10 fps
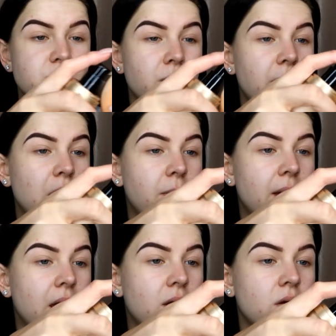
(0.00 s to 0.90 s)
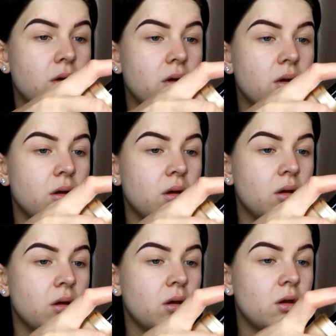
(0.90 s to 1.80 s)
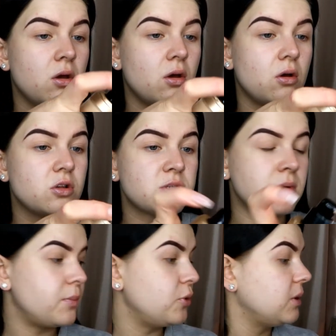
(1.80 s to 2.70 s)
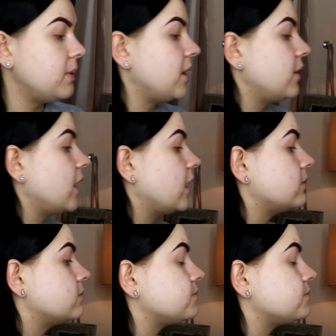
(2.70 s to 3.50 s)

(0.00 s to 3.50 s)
Pop a little bit onto my beauty blender.